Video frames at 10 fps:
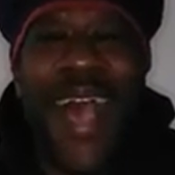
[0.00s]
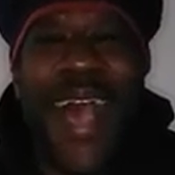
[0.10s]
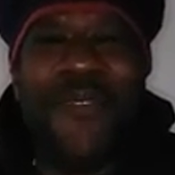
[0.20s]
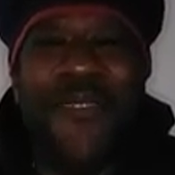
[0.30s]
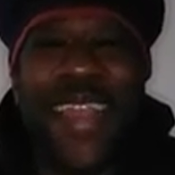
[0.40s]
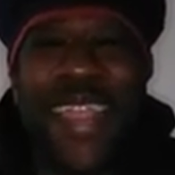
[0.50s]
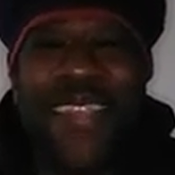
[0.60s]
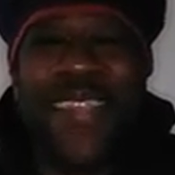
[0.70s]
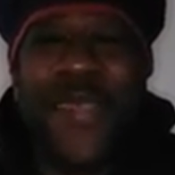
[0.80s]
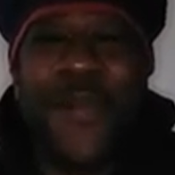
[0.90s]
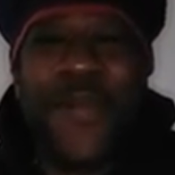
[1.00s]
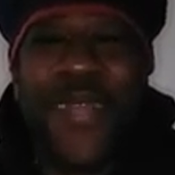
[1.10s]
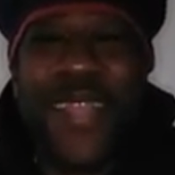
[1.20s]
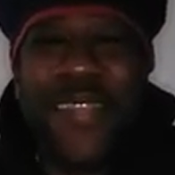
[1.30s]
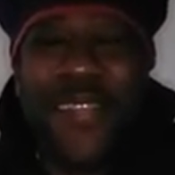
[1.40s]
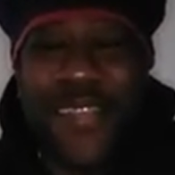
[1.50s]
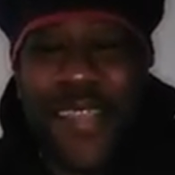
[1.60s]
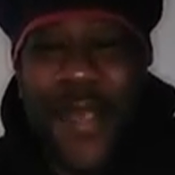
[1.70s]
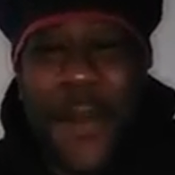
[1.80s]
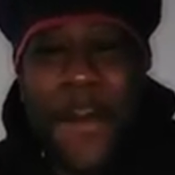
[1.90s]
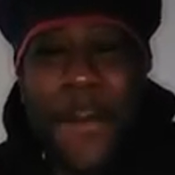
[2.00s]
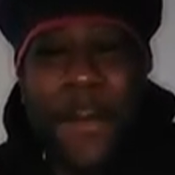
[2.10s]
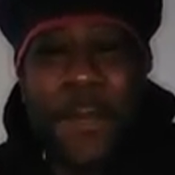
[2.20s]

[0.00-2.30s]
I'm ready too. So,